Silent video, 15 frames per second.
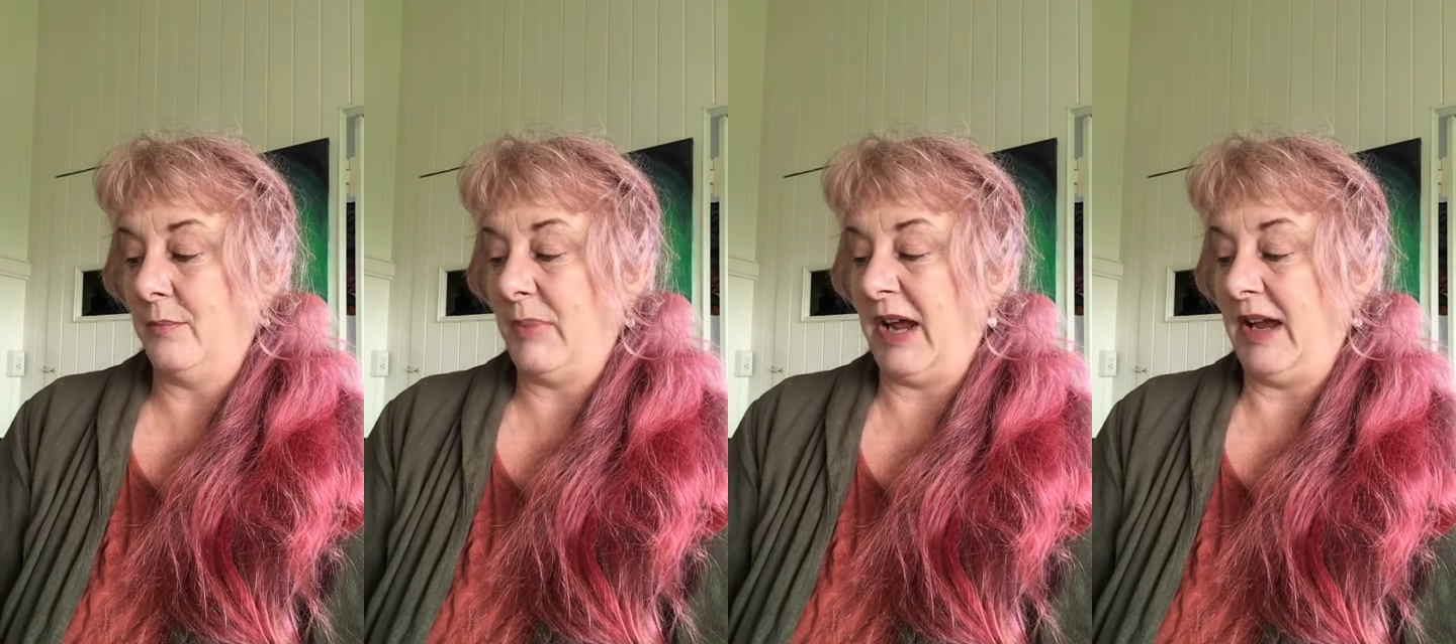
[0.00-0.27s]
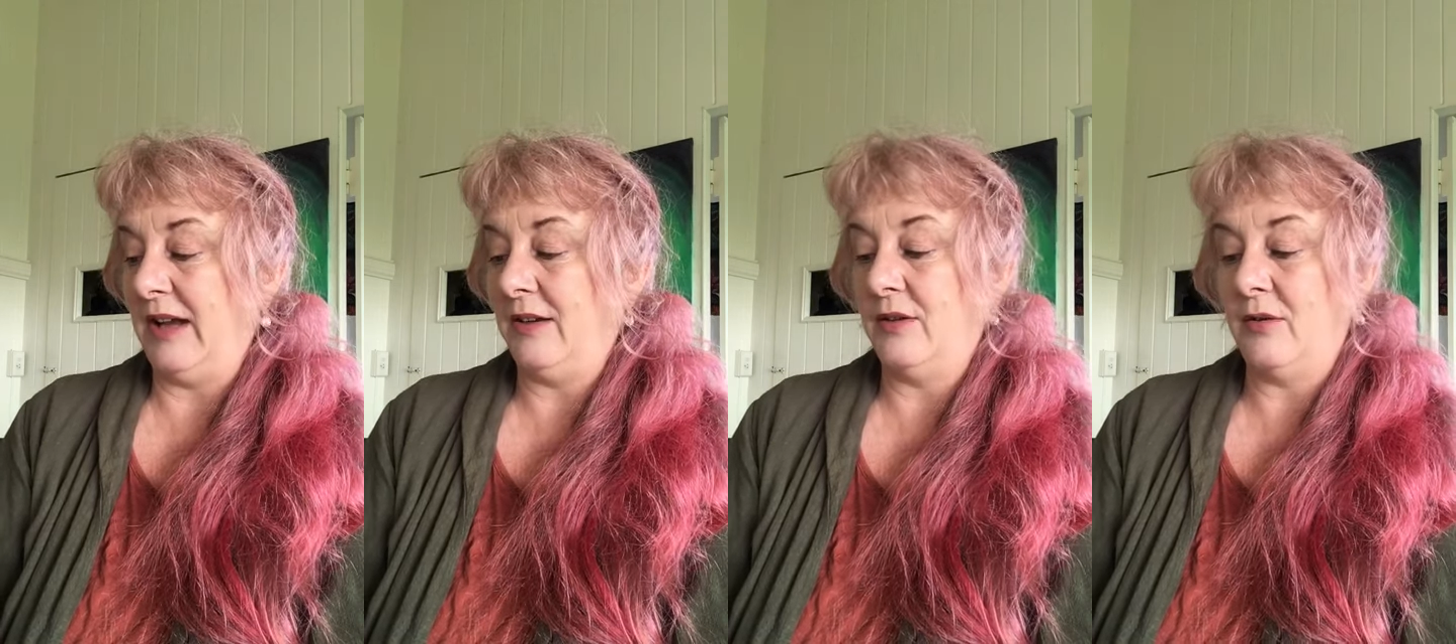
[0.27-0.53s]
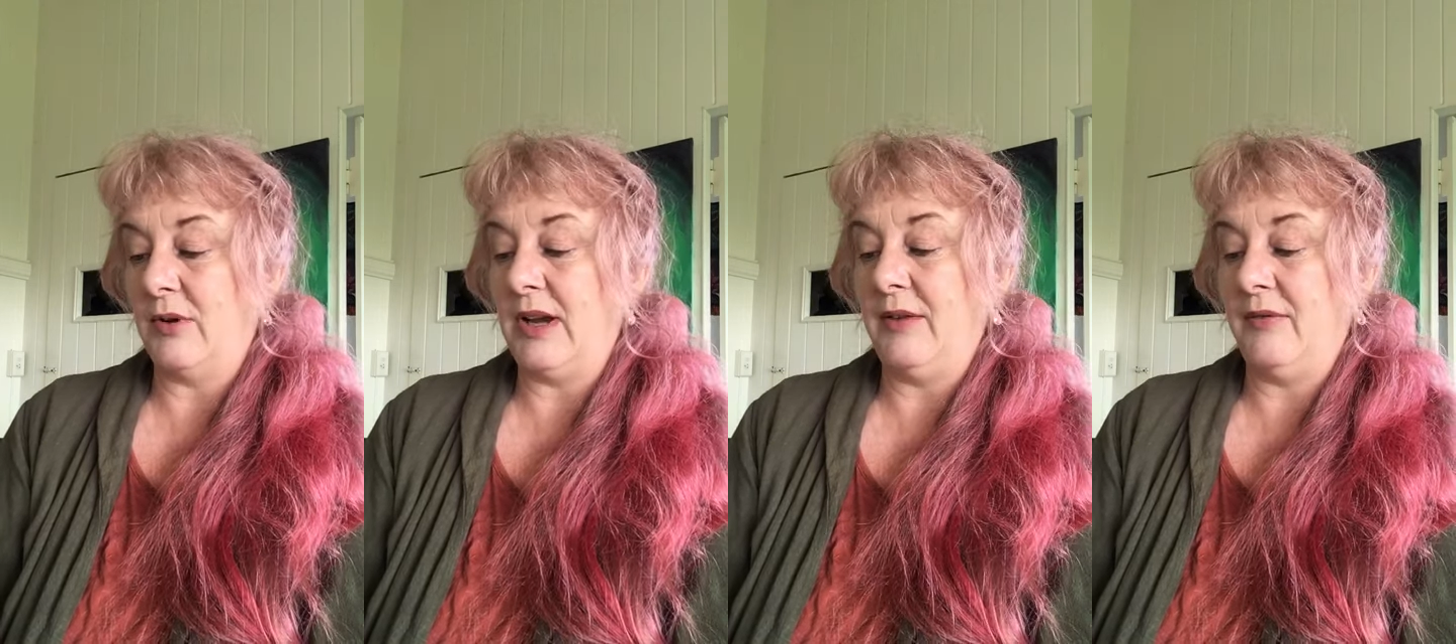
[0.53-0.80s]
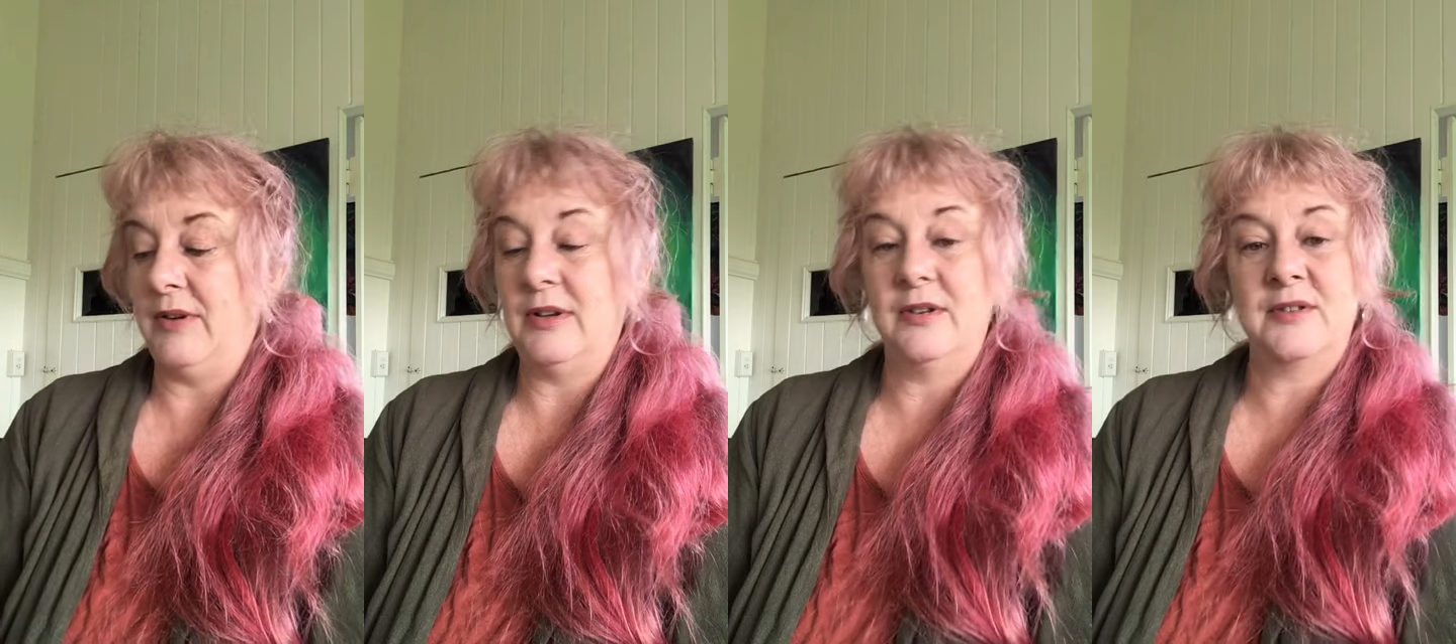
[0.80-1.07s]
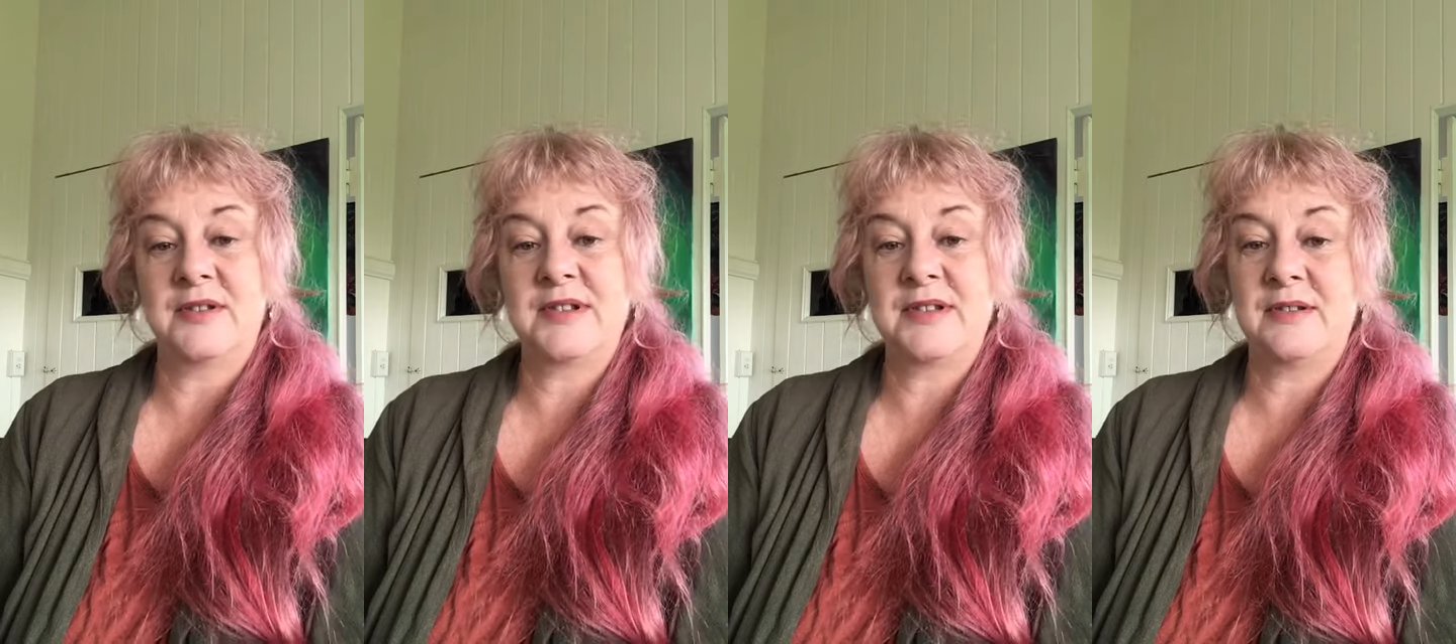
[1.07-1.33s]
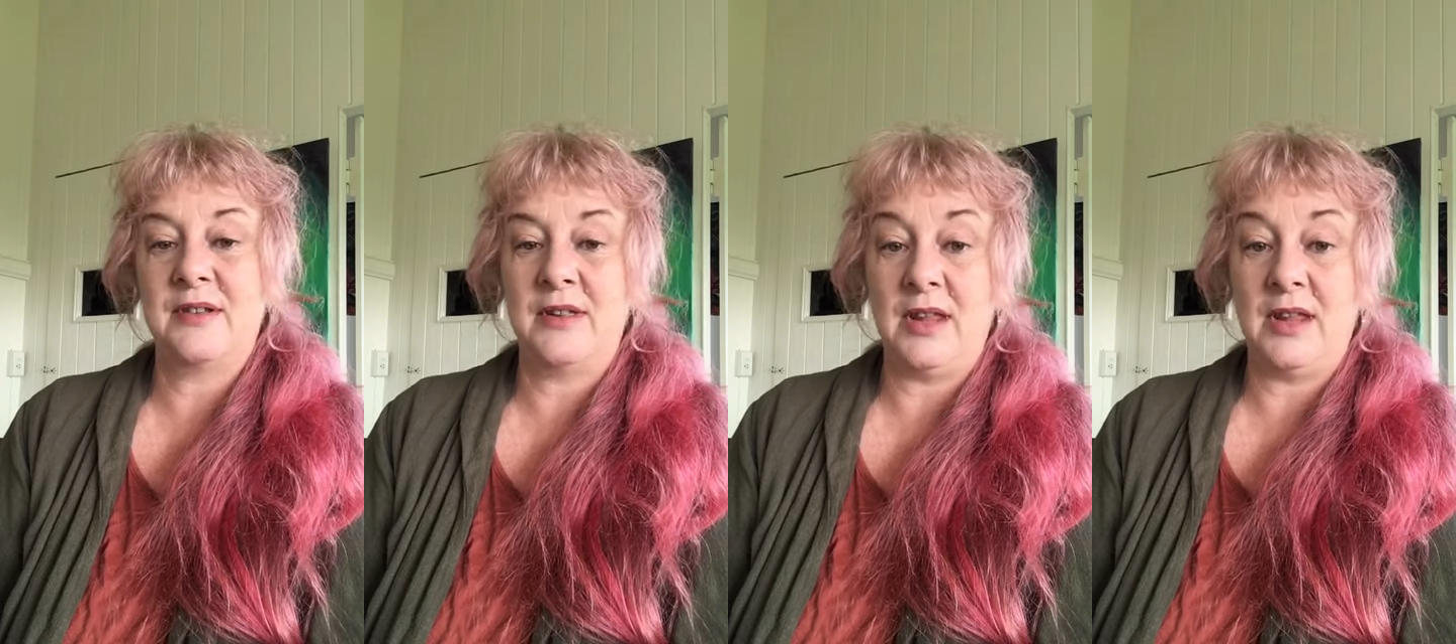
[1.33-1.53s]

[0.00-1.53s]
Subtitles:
pain, grief, and loss.